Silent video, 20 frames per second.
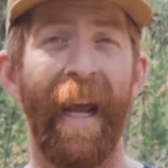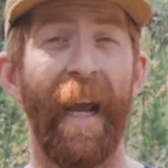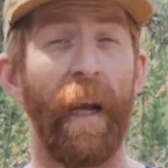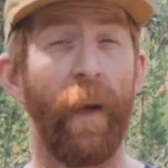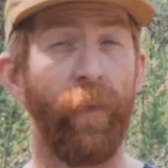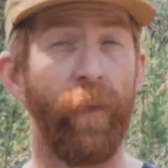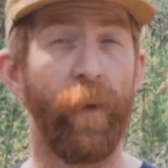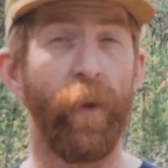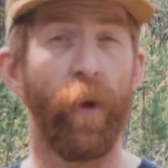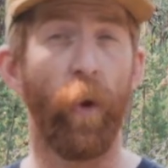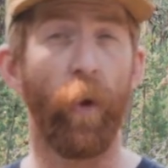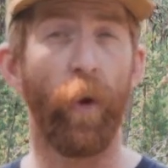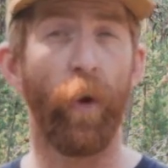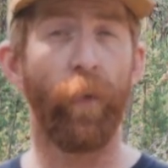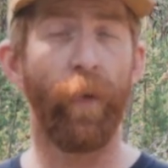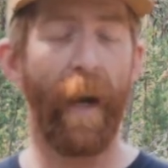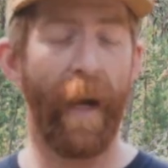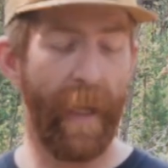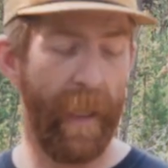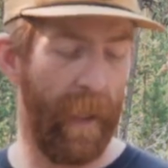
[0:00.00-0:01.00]
And if you don't
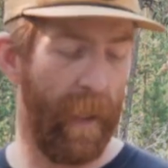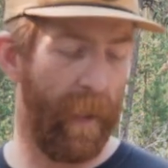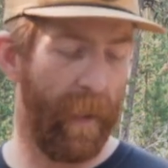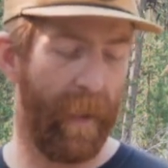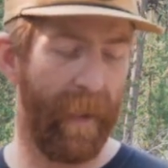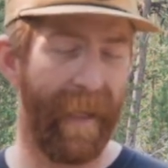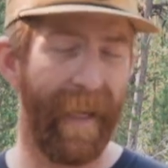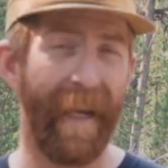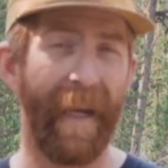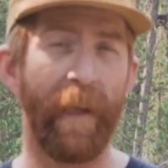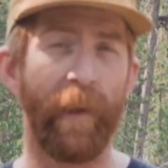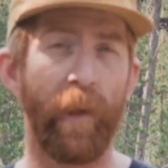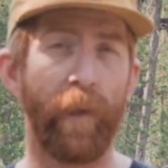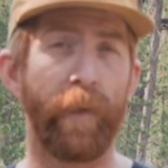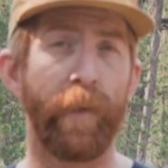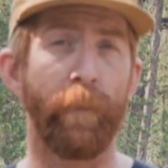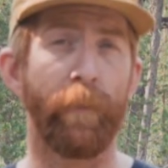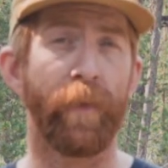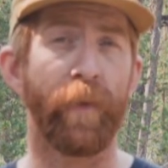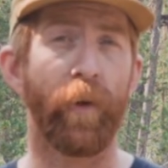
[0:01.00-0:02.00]
already, hit the
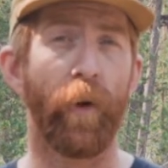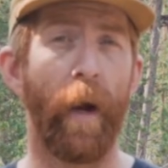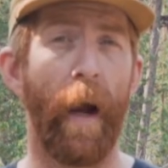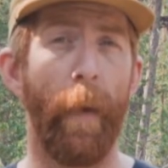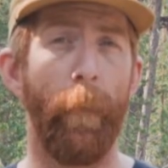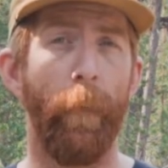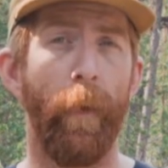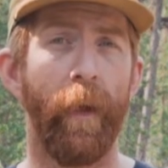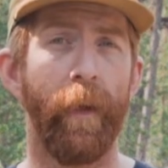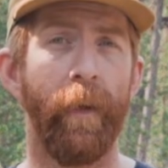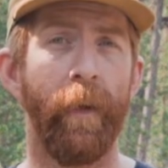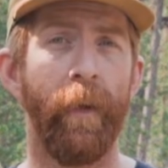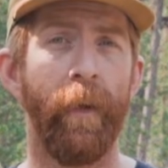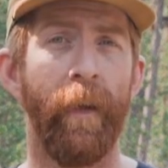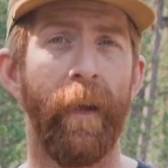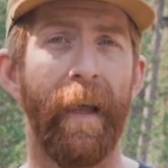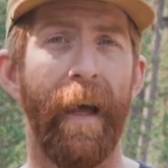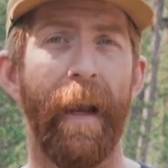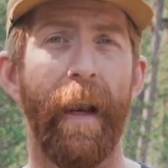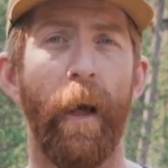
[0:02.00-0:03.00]
subscribe button.
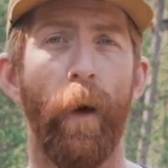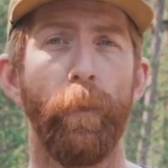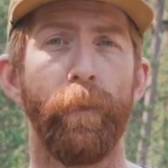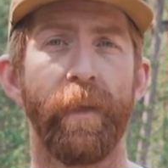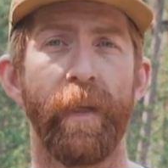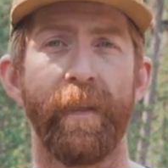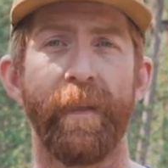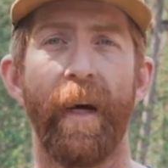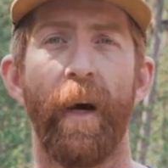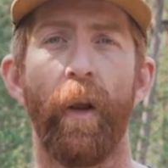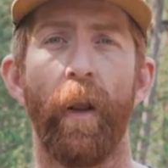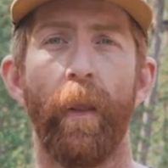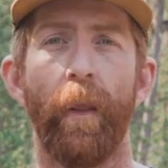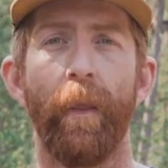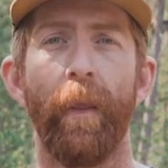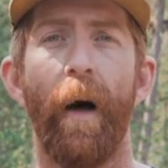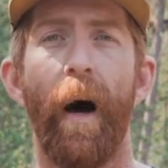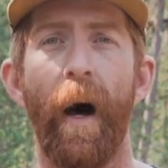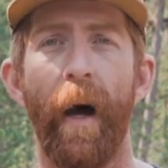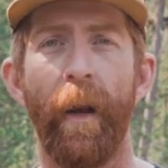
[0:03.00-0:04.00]
That helps us out a
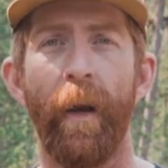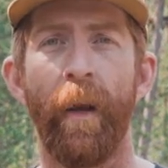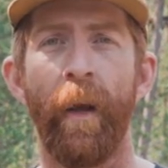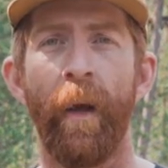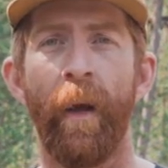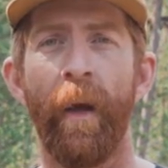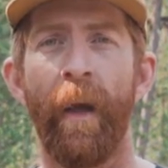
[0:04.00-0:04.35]
lot.